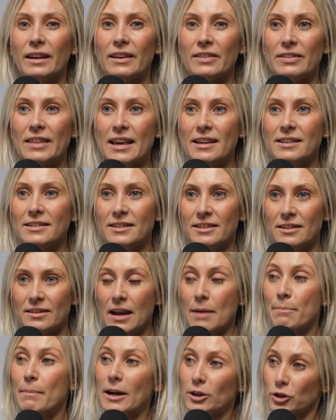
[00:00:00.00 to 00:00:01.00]
there's
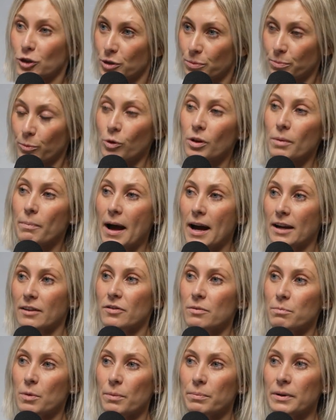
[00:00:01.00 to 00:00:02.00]
a much smaller part of
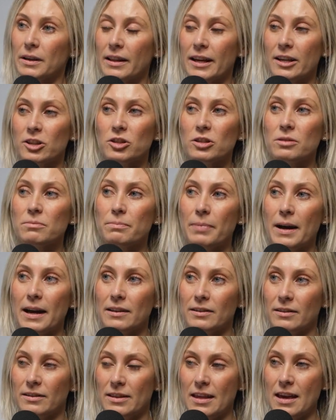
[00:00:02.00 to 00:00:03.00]
the population,
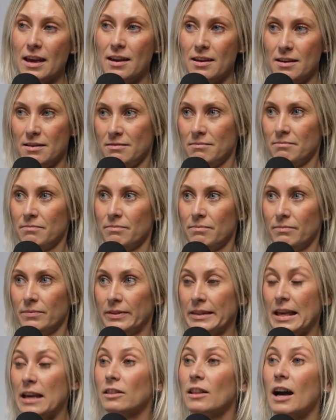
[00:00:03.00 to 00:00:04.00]
but their
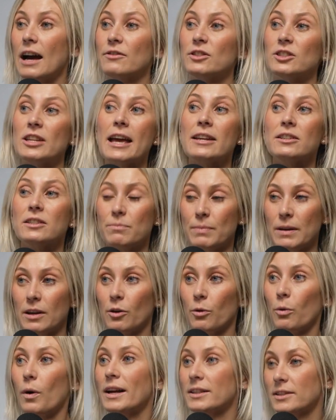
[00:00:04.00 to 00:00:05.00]
lives tend to be
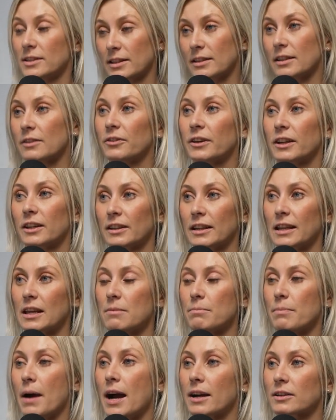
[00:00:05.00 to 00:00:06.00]
quite significantly
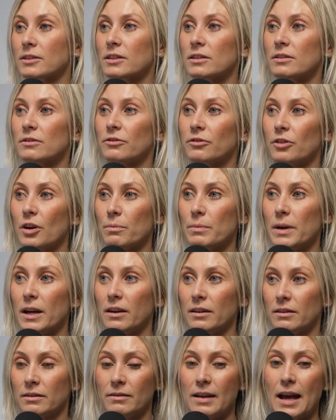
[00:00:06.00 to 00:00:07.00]
impacted from
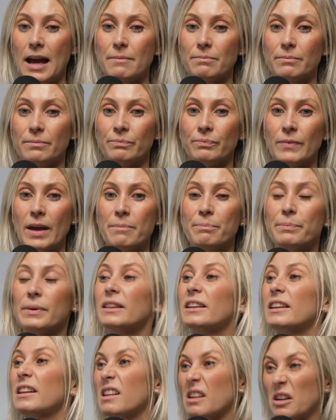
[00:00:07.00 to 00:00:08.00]
a
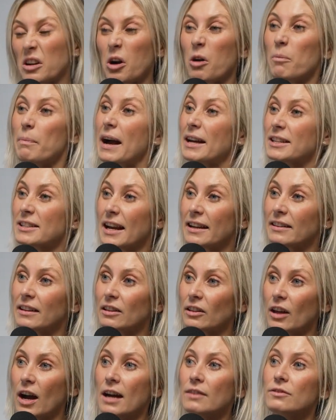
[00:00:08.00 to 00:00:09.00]
ability to go about
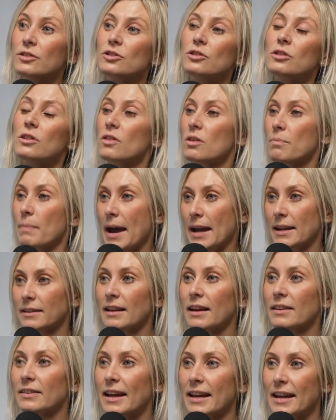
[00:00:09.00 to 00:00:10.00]
daily lives due to the pain
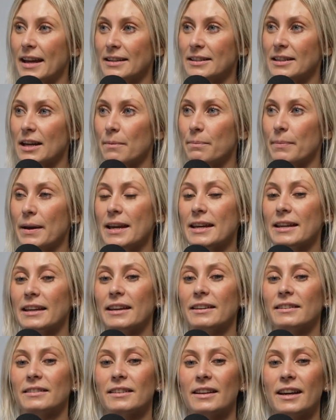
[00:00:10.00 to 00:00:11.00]
that they end up being
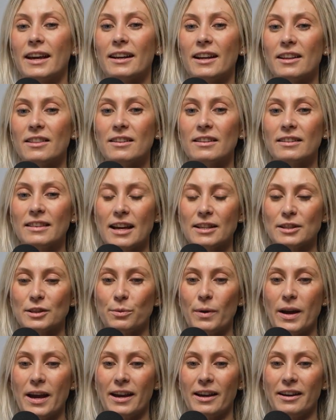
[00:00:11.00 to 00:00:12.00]
in. And I think
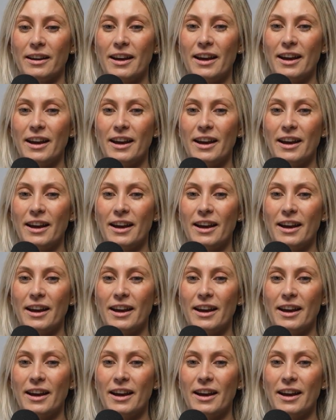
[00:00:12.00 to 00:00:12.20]
that's where